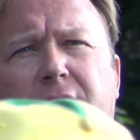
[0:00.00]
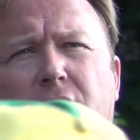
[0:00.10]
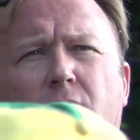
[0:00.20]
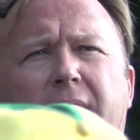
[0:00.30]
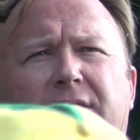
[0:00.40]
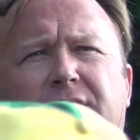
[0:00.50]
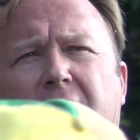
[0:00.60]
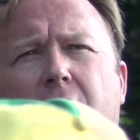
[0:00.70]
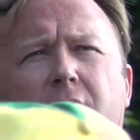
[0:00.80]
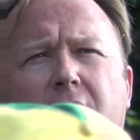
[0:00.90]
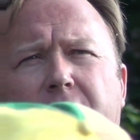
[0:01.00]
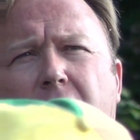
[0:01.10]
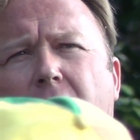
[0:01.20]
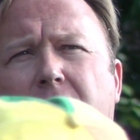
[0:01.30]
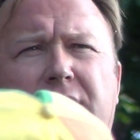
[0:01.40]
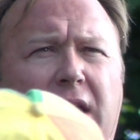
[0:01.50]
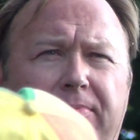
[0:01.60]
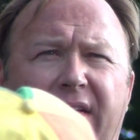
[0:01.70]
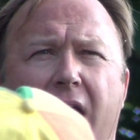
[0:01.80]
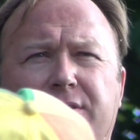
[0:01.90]
in the US, England, and other areas
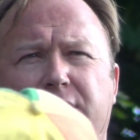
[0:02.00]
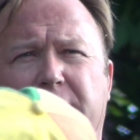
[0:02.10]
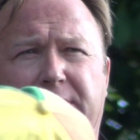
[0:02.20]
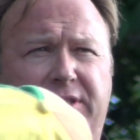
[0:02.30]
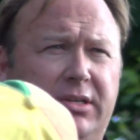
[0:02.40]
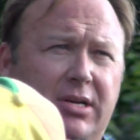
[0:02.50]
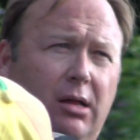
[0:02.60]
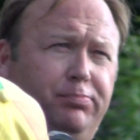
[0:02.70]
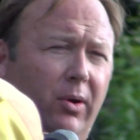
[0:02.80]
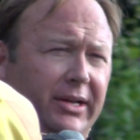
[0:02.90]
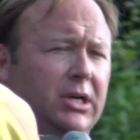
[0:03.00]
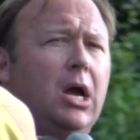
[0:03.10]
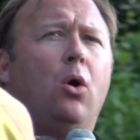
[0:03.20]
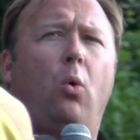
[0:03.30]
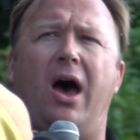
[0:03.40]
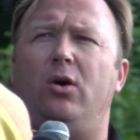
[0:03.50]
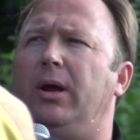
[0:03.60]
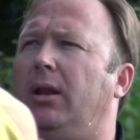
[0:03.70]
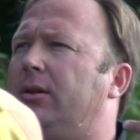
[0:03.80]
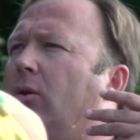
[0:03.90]
up thousands of percentile points? Why do
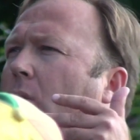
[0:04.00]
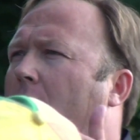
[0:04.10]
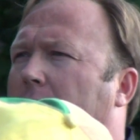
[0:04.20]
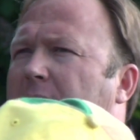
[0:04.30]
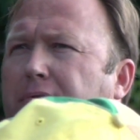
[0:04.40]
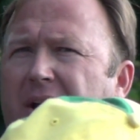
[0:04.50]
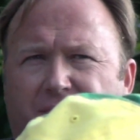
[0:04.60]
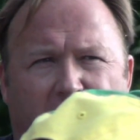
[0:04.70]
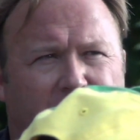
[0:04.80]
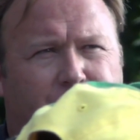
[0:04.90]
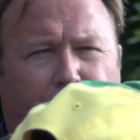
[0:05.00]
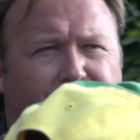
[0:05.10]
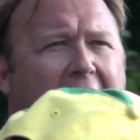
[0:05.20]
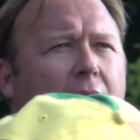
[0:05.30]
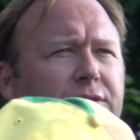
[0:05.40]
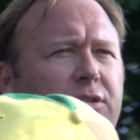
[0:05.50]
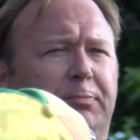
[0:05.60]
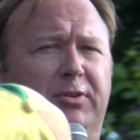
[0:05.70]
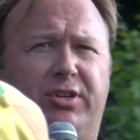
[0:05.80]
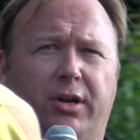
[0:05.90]
we lead the world in breast cancer, thousands
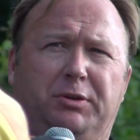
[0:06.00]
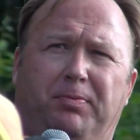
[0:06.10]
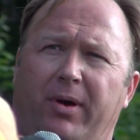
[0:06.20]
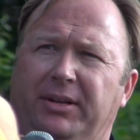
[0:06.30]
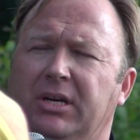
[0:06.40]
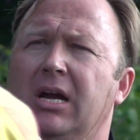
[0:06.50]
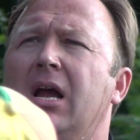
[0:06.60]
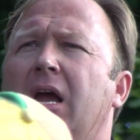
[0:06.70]
of percentage points